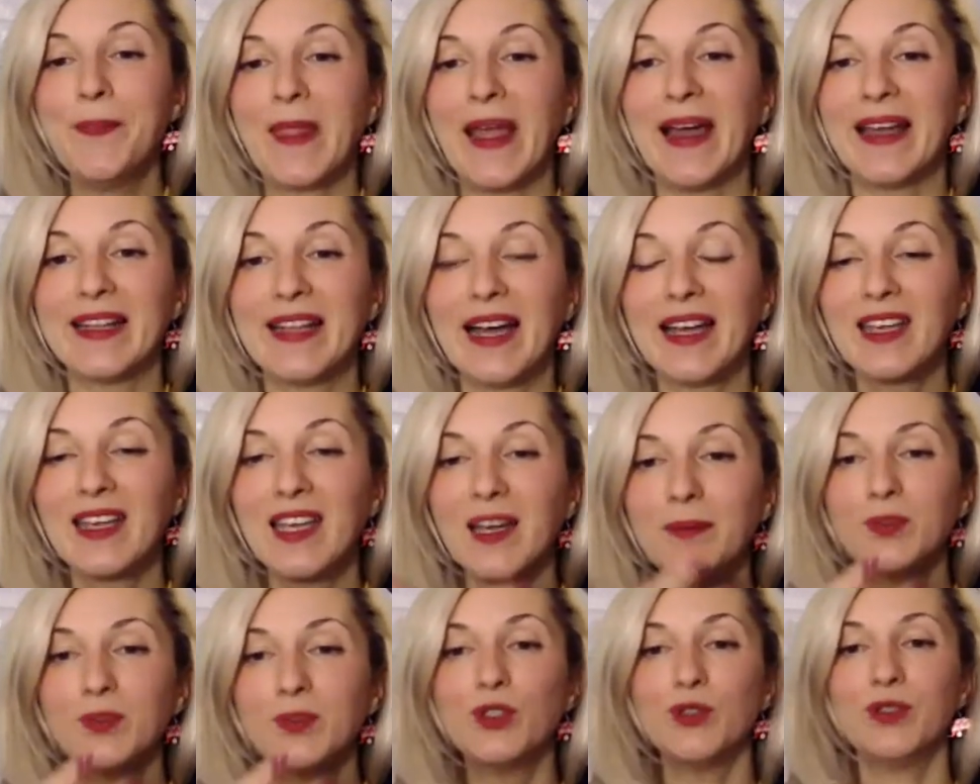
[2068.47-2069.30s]
And I
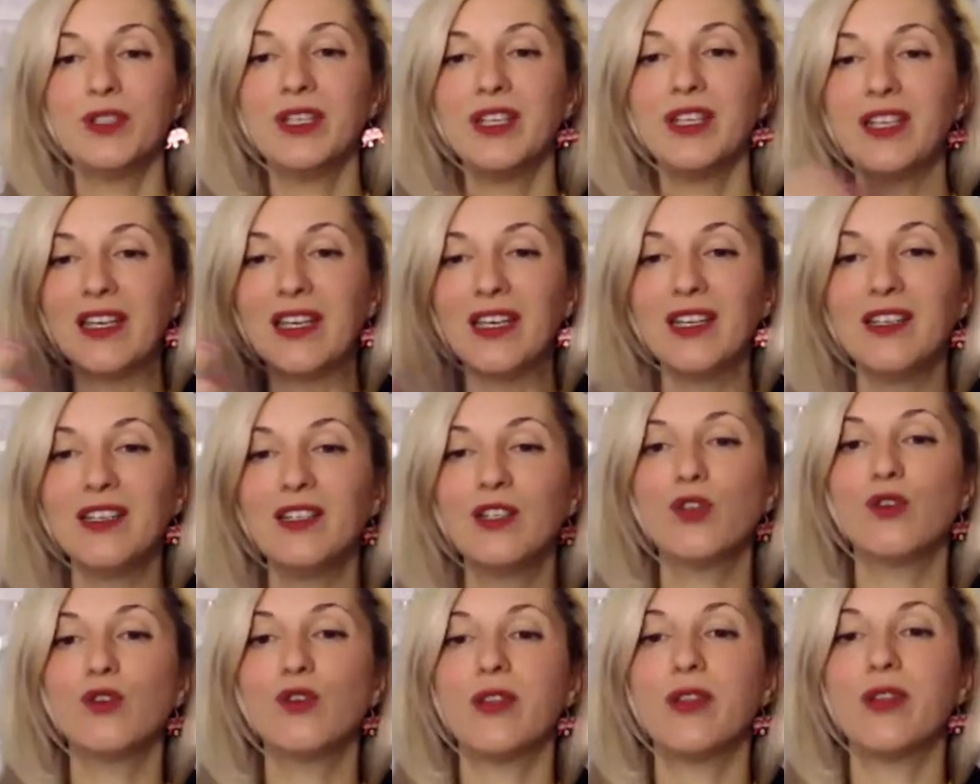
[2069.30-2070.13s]
kept tuning
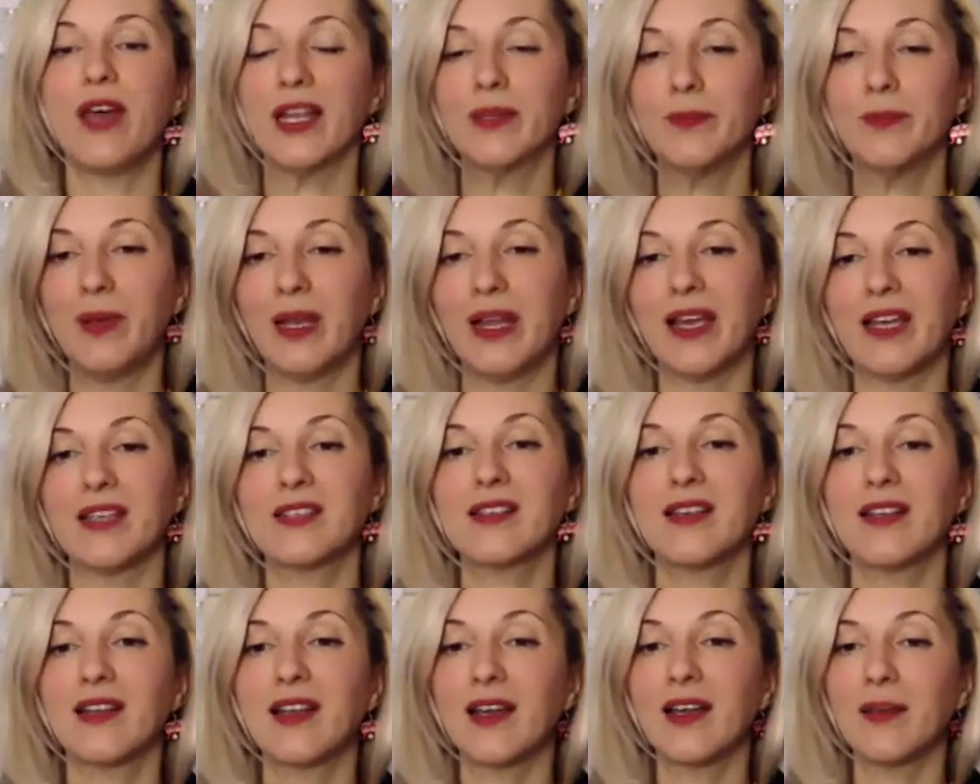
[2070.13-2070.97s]
into that
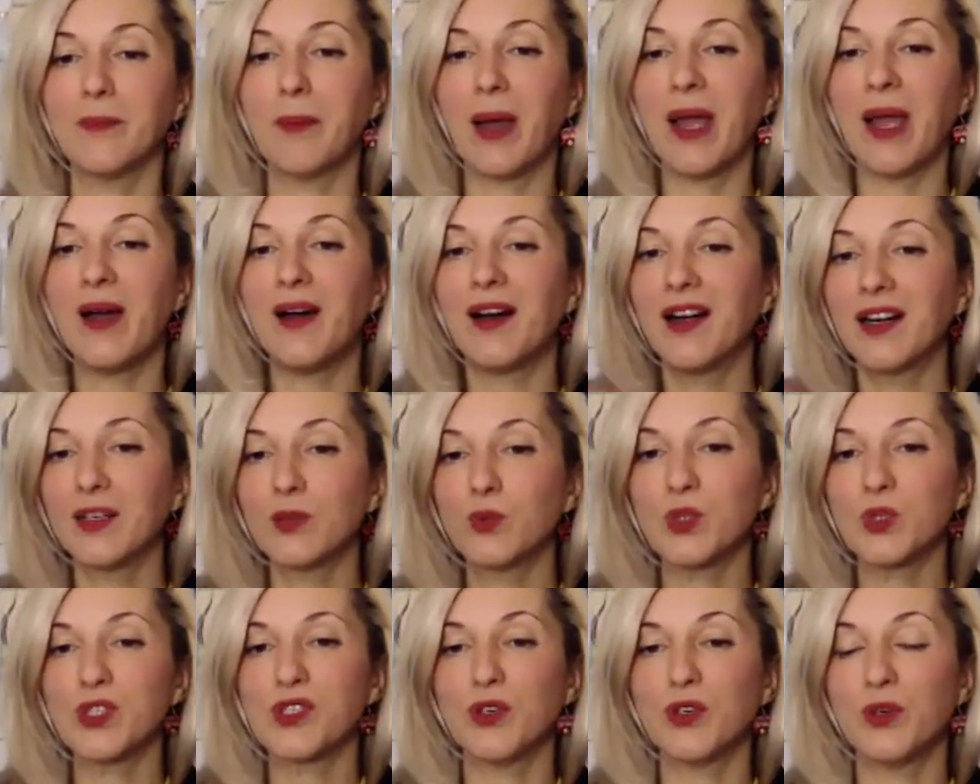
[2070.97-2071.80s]
place, and my heart
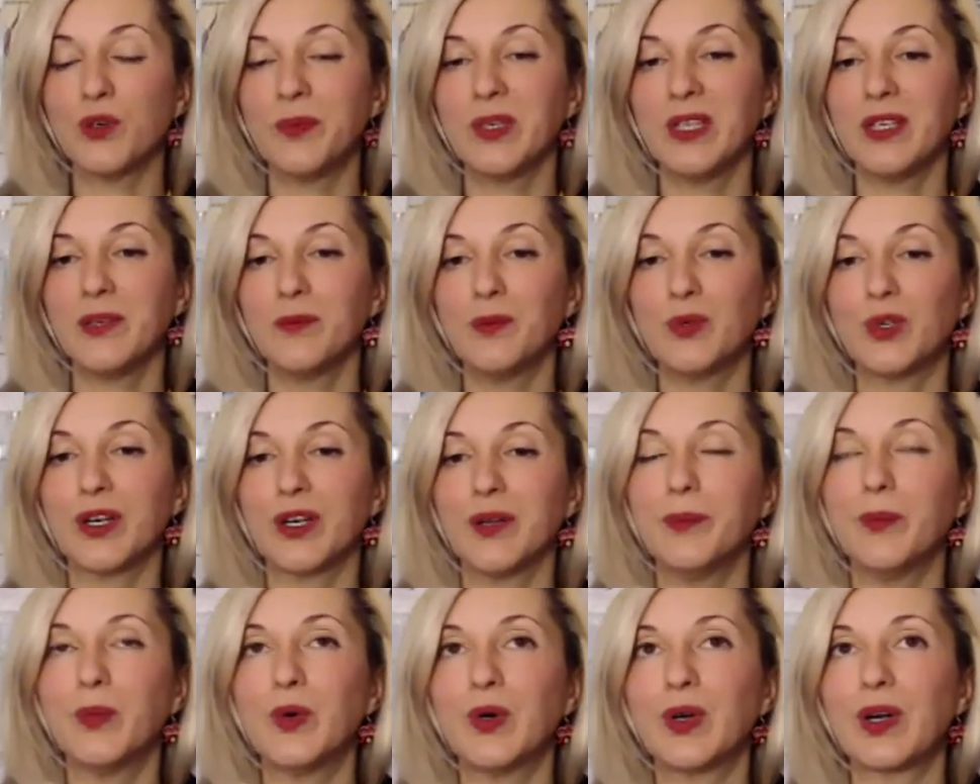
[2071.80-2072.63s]
was opening more
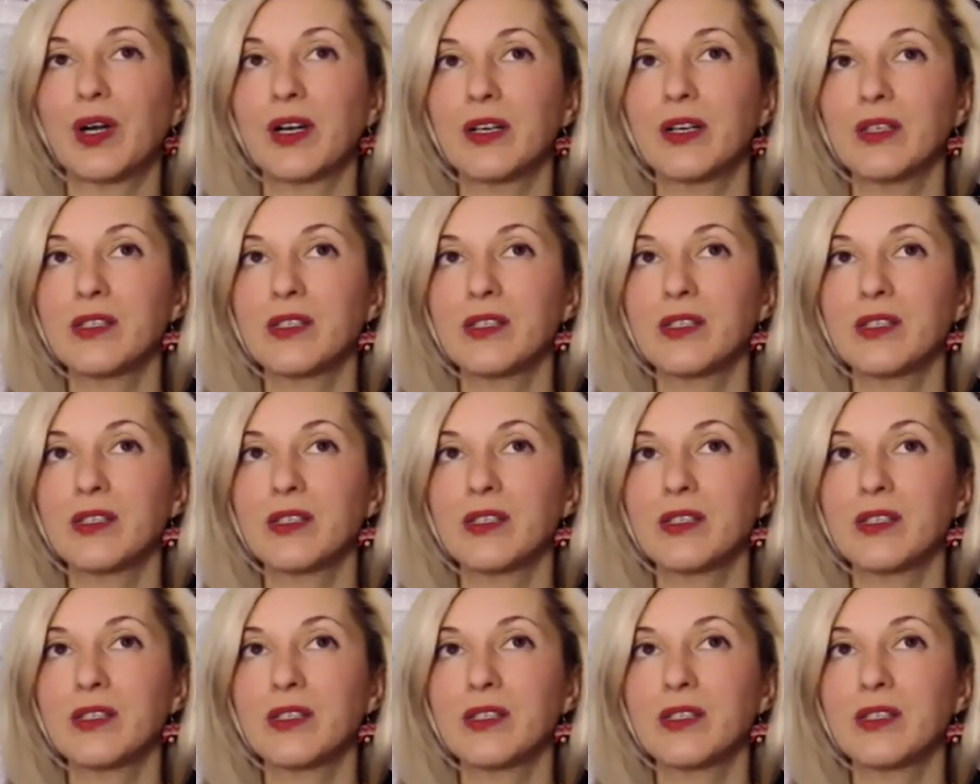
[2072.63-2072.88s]
and more.